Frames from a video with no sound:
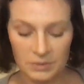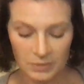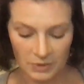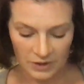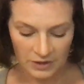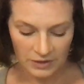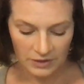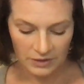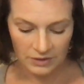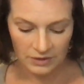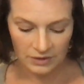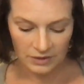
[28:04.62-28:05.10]

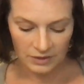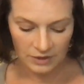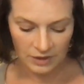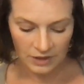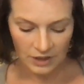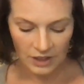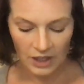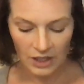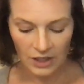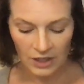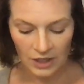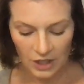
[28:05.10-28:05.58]
but
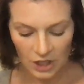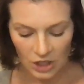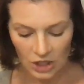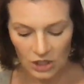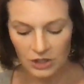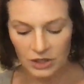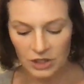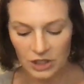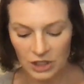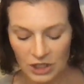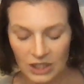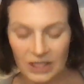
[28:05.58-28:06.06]

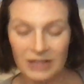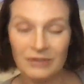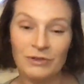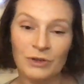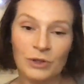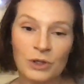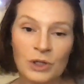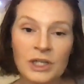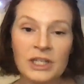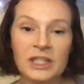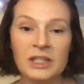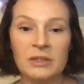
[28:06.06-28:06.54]
if you
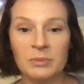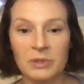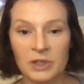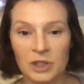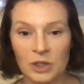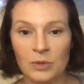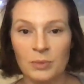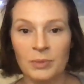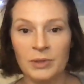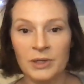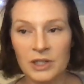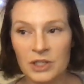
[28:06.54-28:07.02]
look at the
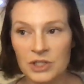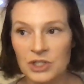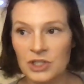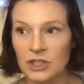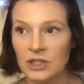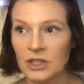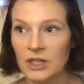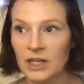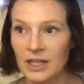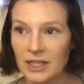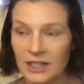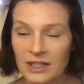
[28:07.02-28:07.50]
bigger picture,
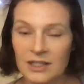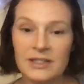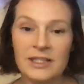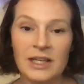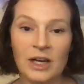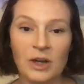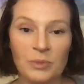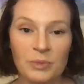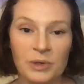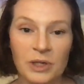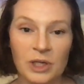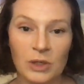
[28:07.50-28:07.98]
it is
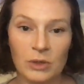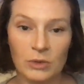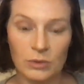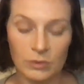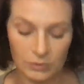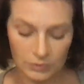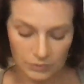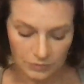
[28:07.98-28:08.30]
helping you.